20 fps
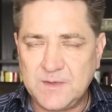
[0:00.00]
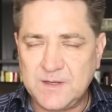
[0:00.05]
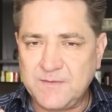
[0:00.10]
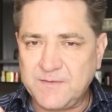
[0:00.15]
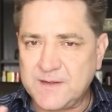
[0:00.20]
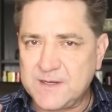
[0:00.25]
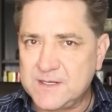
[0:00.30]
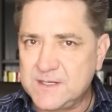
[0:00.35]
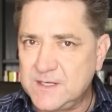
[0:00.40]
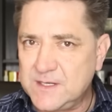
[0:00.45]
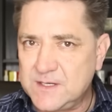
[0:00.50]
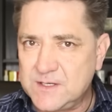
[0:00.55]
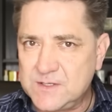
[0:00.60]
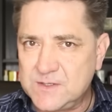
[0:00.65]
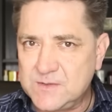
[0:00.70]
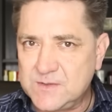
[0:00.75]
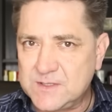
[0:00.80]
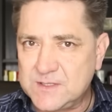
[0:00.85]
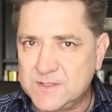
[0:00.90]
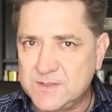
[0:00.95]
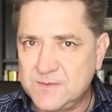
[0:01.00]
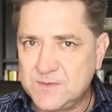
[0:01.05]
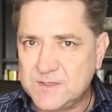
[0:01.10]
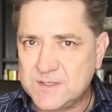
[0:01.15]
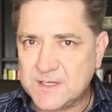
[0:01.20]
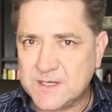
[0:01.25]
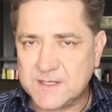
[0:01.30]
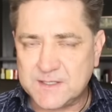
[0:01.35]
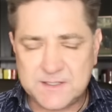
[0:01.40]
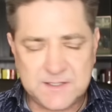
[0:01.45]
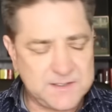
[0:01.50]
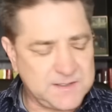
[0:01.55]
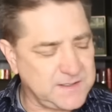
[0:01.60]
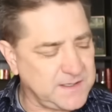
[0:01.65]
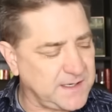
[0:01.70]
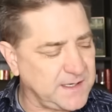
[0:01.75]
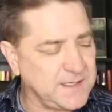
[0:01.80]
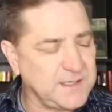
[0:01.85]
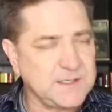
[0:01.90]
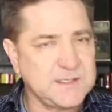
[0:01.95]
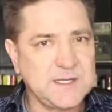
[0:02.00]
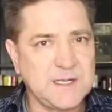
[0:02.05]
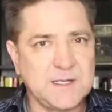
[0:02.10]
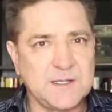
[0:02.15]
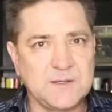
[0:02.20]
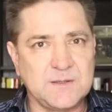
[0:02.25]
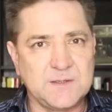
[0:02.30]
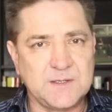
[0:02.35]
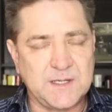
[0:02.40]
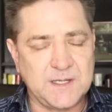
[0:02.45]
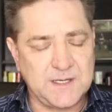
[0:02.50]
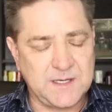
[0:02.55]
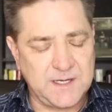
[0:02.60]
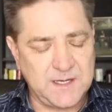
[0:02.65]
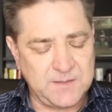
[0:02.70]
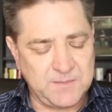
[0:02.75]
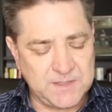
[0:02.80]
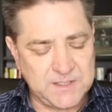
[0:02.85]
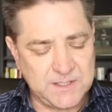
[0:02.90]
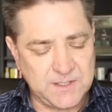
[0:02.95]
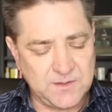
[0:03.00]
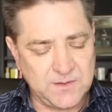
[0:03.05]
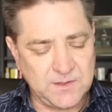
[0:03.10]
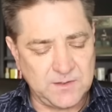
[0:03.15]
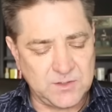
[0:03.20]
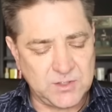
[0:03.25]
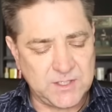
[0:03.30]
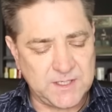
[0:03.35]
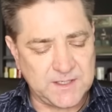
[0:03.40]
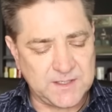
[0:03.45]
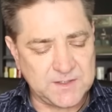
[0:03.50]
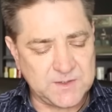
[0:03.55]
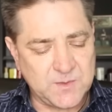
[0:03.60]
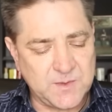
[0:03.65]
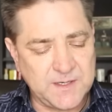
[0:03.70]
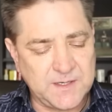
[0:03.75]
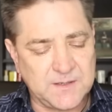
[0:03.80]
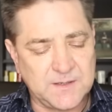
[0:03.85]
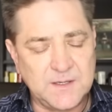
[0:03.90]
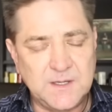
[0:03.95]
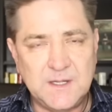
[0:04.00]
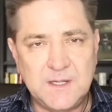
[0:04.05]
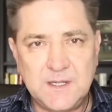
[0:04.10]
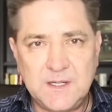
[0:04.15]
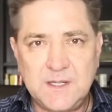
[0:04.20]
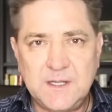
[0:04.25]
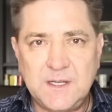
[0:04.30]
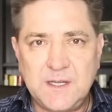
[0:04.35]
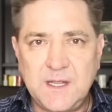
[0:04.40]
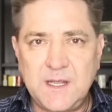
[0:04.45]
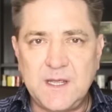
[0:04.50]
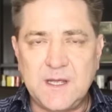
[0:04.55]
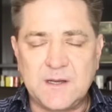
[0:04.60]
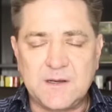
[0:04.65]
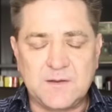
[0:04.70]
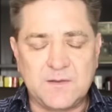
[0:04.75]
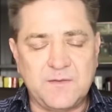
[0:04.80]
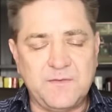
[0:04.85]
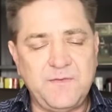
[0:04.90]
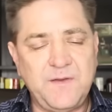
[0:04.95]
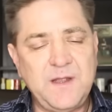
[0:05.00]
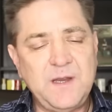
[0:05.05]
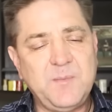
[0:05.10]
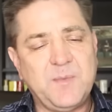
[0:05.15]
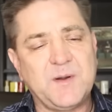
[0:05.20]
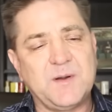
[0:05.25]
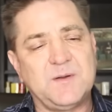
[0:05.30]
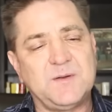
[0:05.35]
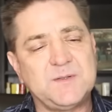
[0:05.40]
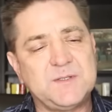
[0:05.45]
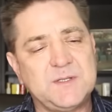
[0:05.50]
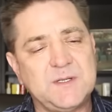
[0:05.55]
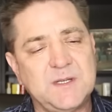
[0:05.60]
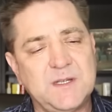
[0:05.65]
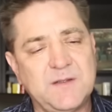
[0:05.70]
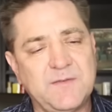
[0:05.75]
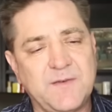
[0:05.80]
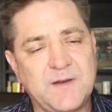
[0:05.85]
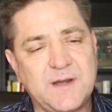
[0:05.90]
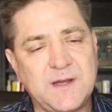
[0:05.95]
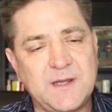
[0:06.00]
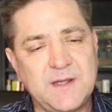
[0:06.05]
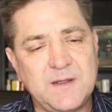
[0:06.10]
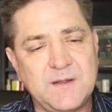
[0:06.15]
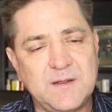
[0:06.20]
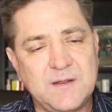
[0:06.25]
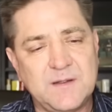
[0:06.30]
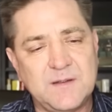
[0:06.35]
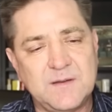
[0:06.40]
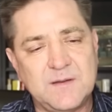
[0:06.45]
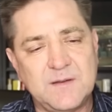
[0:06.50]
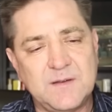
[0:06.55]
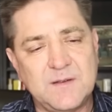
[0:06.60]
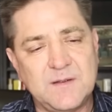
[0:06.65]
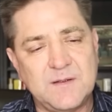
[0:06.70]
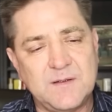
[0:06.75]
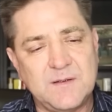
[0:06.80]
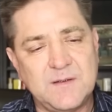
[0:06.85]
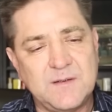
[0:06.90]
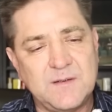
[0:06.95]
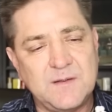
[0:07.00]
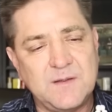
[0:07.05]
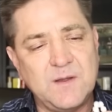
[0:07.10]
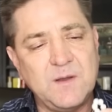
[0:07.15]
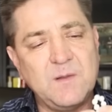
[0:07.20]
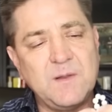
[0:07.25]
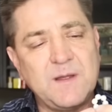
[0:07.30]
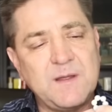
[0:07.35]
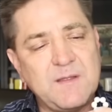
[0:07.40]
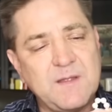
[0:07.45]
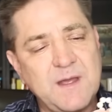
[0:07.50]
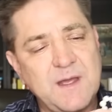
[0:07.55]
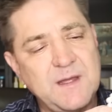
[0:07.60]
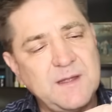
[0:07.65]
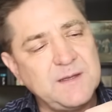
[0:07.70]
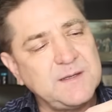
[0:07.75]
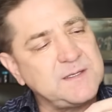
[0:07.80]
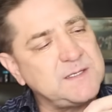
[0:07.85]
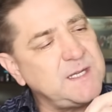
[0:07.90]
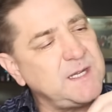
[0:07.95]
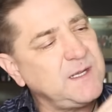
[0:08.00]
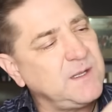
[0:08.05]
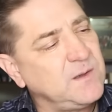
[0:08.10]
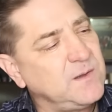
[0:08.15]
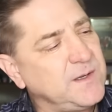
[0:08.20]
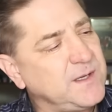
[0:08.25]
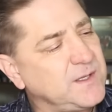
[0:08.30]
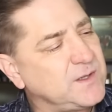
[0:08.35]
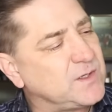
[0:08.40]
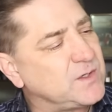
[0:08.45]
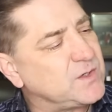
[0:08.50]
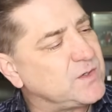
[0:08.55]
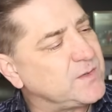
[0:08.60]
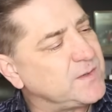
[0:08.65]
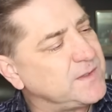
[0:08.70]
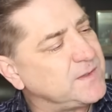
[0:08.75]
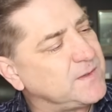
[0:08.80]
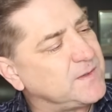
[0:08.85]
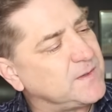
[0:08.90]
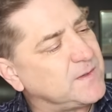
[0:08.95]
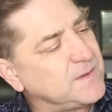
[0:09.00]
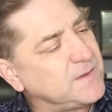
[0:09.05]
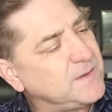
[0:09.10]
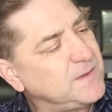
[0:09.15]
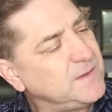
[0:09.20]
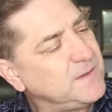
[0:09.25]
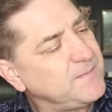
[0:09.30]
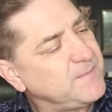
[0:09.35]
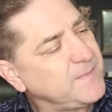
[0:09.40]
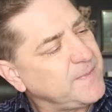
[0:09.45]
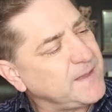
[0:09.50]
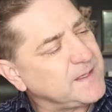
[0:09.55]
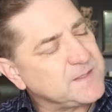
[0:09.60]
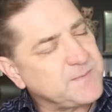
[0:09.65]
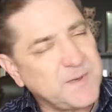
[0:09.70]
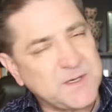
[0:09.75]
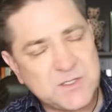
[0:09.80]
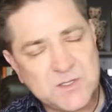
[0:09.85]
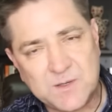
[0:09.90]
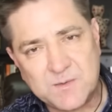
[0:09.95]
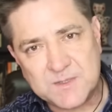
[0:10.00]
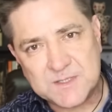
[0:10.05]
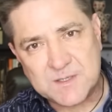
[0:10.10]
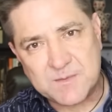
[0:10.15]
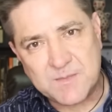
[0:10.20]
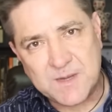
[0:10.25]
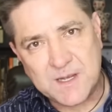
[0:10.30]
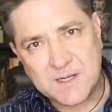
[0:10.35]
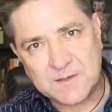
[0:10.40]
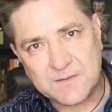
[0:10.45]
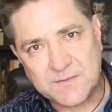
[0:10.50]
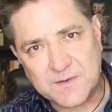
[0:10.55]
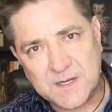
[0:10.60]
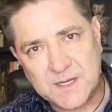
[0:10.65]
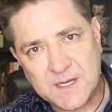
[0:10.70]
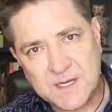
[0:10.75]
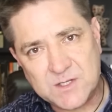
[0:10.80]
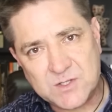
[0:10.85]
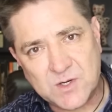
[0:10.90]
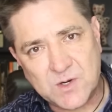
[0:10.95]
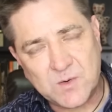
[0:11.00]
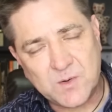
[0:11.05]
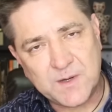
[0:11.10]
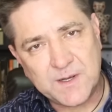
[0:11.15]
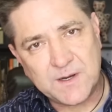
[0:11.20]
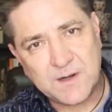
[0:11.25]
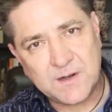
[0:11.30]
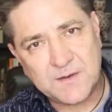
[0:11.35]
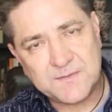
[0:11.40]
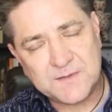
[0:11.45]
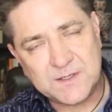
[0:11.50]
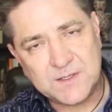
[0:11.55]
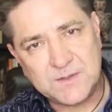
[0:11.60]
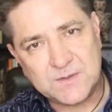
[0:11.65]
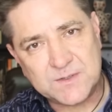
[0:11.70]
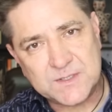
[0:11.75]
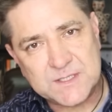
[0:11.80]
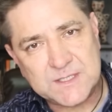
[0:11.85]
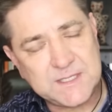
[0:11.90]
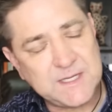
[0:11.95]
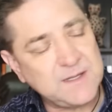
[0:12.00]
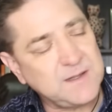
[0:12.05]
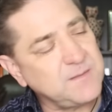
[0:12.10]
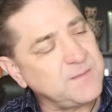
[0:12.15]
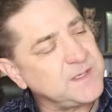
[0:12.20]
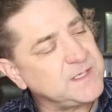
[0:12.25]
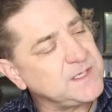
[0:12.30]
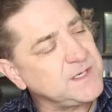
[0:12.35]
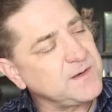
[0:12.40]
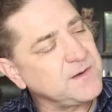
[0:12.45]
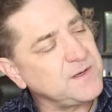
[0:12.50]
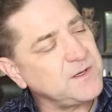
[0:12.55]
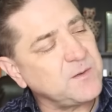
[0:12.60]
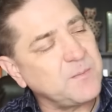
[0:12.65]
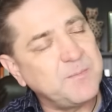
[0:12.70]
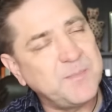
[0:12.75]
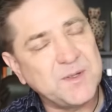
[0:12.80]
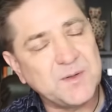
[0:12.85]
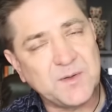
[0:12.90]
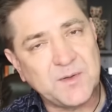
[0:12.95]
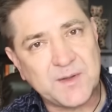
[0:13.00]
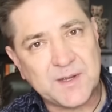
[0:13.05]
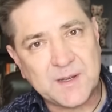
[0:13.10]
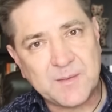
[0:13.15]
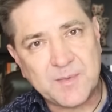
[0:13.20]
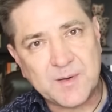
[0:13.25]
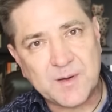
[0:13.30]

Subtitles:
If I didn't do the tooth test, I could take a look at a material check as well. And on the fake pearls, if I go like that and take a look at the drill hole, especially with some magnification, quite often you'll see the material build up